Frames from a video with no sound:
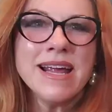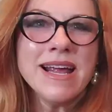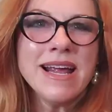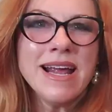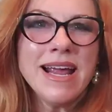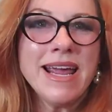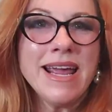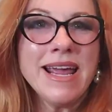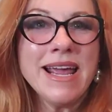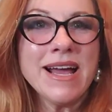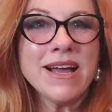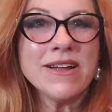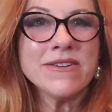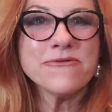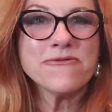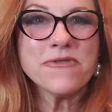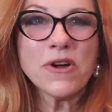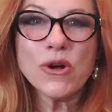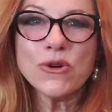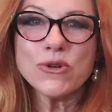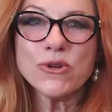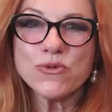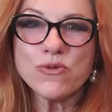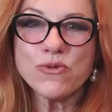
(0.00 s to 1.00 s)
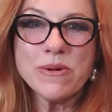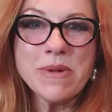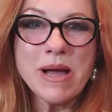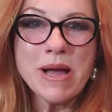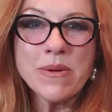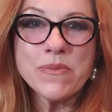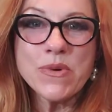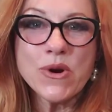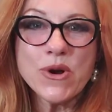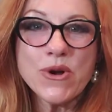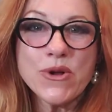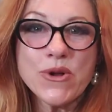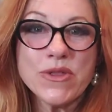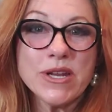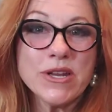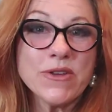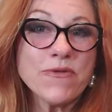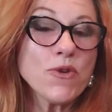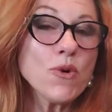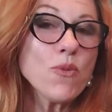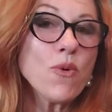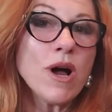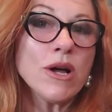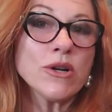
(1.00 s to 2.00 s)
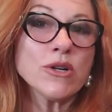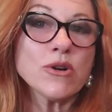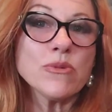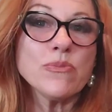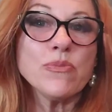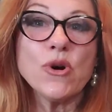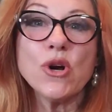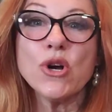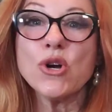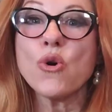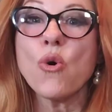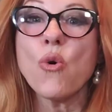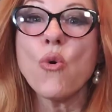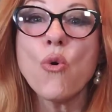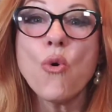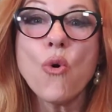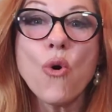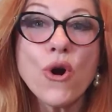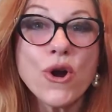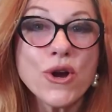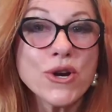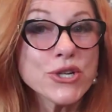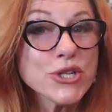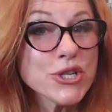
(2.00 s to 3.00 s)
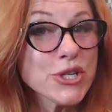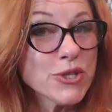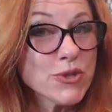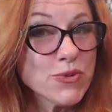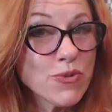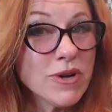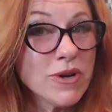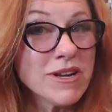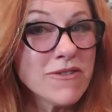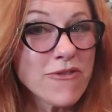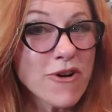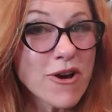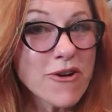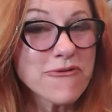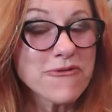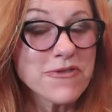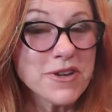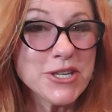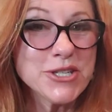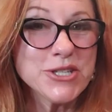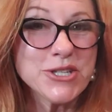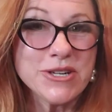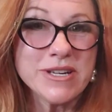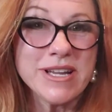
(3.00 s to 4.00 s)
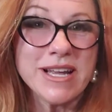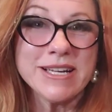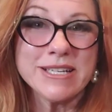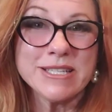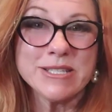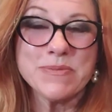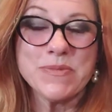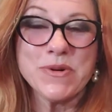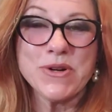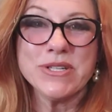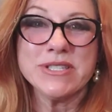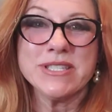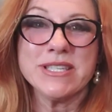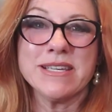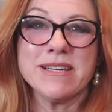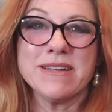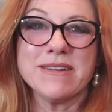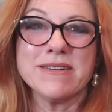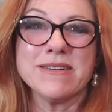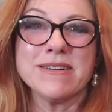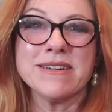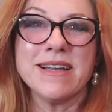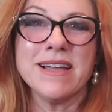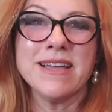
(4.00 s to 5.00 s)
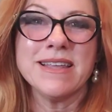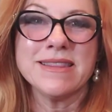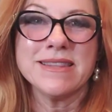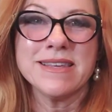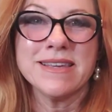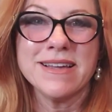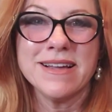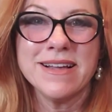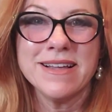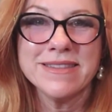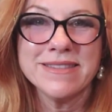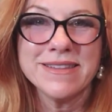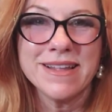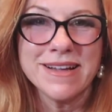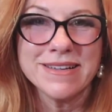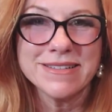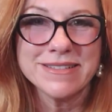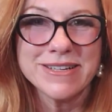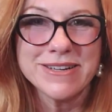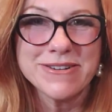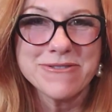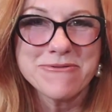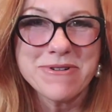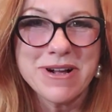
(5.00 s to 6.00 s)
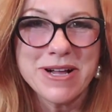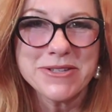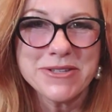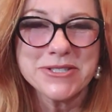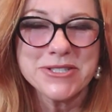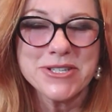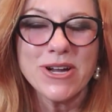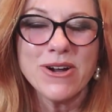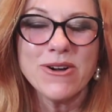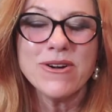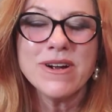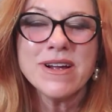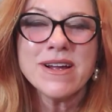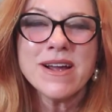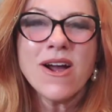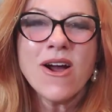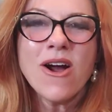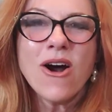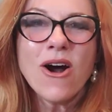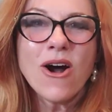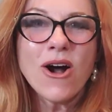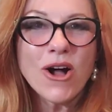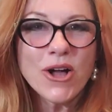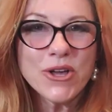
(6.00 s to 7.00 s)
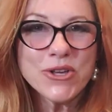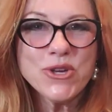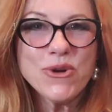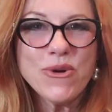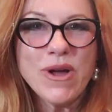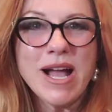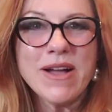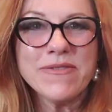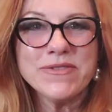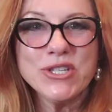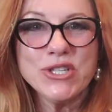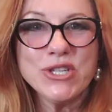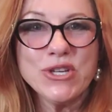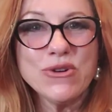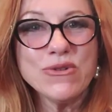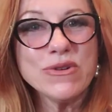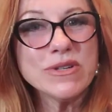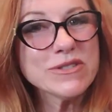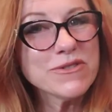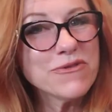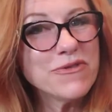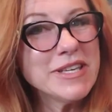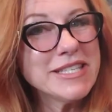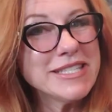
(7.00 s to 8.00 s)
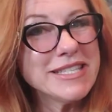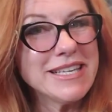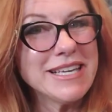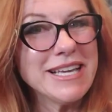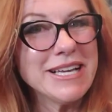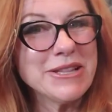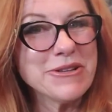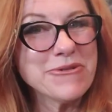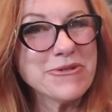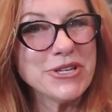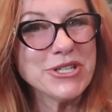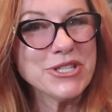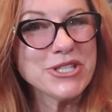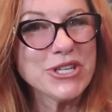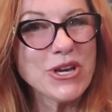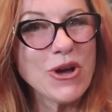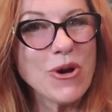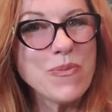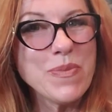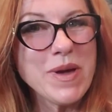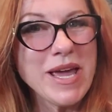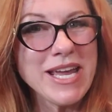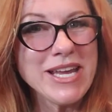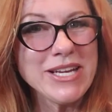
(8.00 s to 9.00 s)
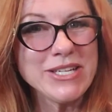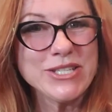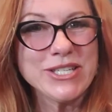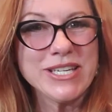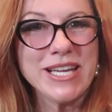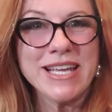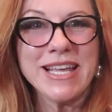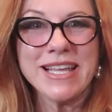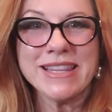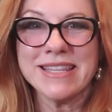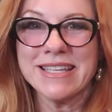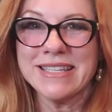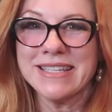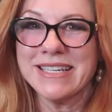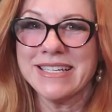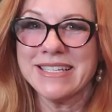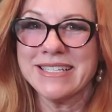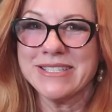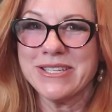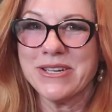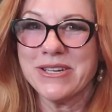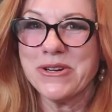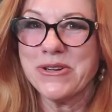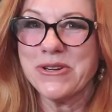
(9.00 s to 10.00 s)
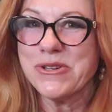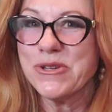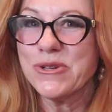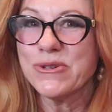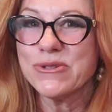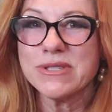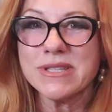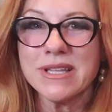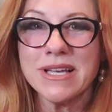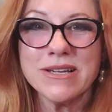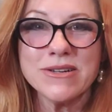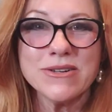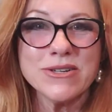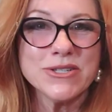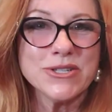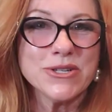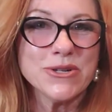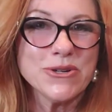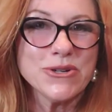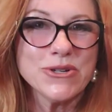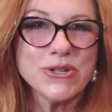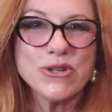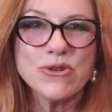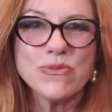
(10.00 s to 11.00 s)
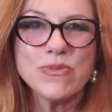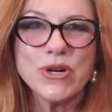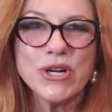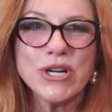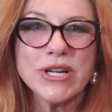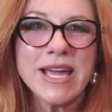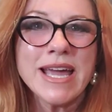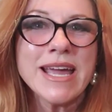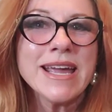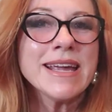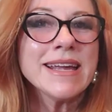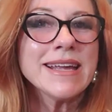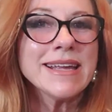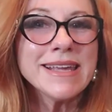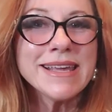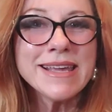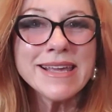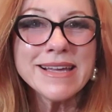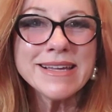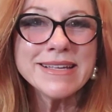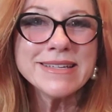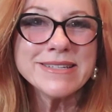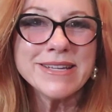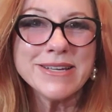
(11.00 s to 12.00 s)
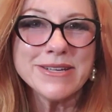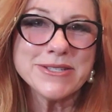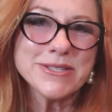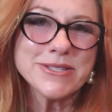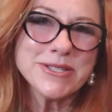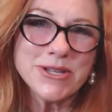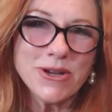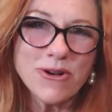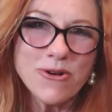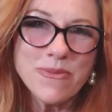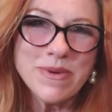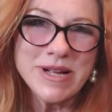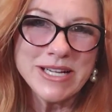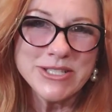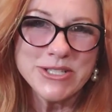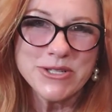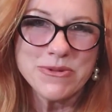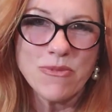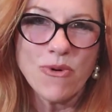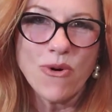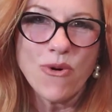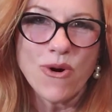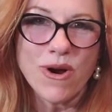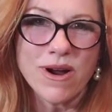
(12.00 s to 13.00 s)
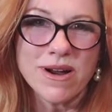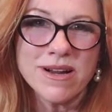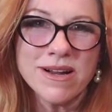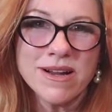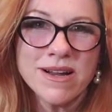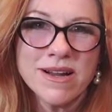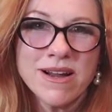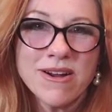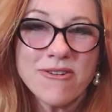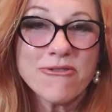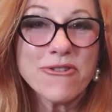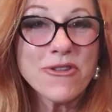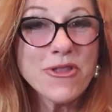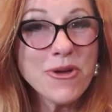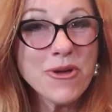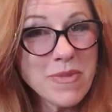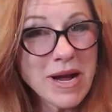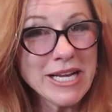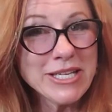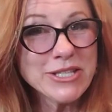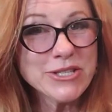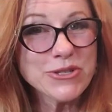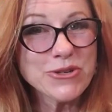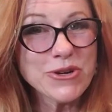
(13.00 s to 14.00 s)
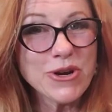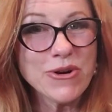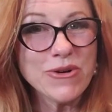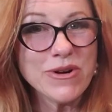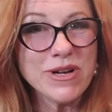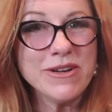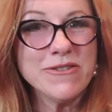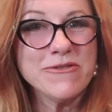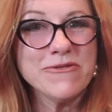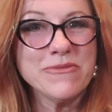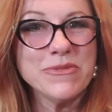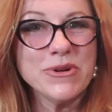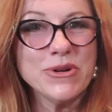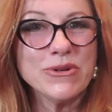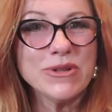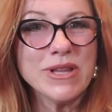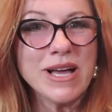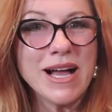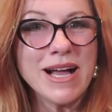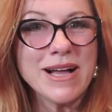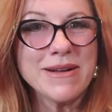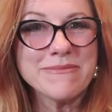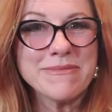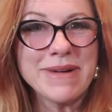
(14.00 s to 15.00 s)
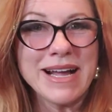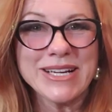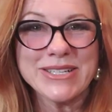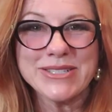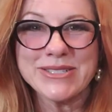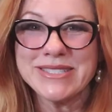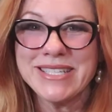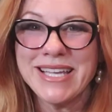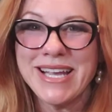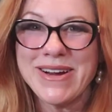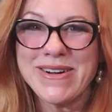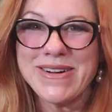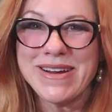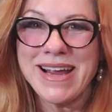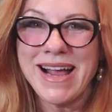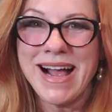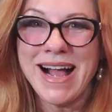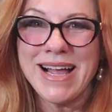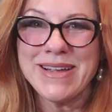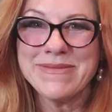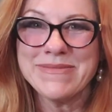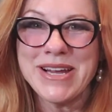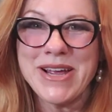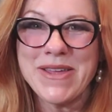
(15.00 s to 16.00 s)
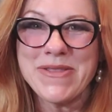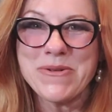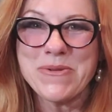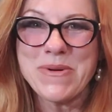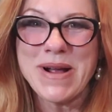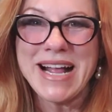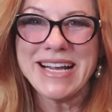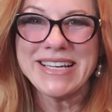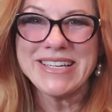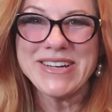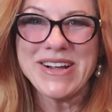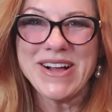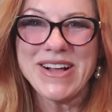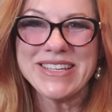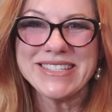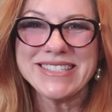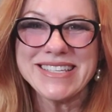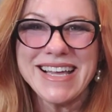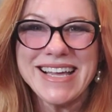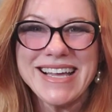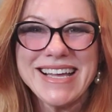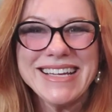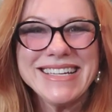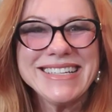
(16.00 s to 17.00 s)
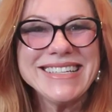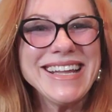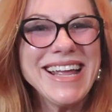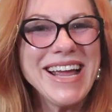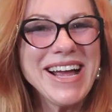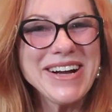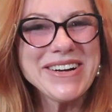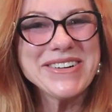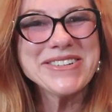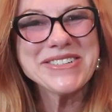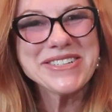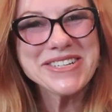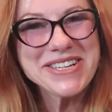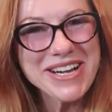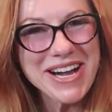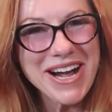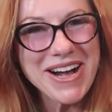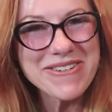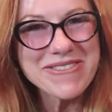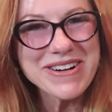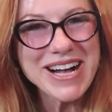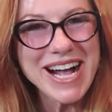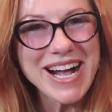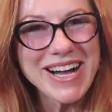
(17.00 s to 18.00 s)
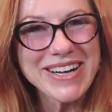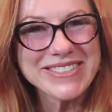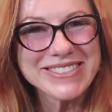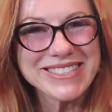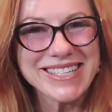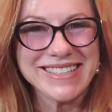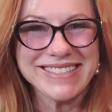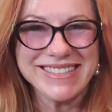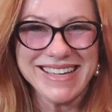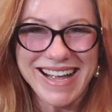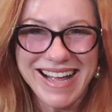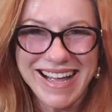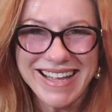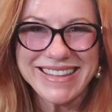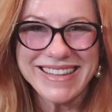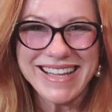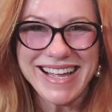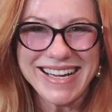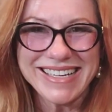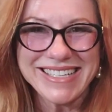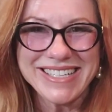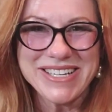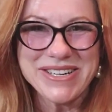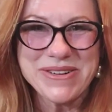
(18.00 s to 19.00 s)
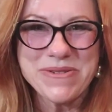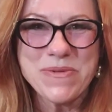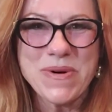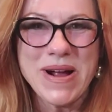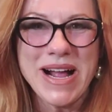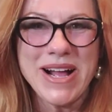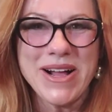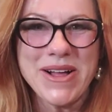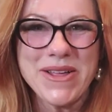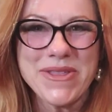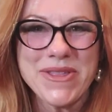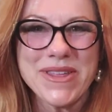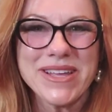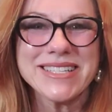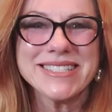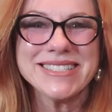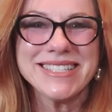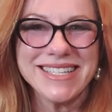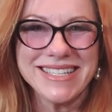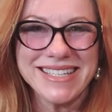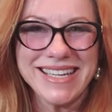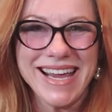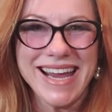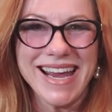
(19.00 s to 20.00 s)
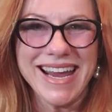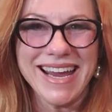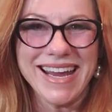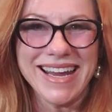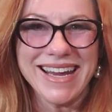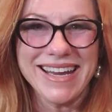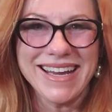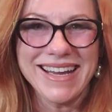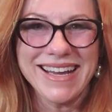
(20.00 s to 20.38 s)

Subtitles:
And folks, remember that if you want her book, or she's one of our featured experts here at the Unlock Your Wealth show, all you have to do is visit Hilary's show page to get the links to her newsletters, her new book, and so much more. For the maestro of Moolah, Michael Terry, I'm Heather Wagenhals. Now go out and unlock your wealth today.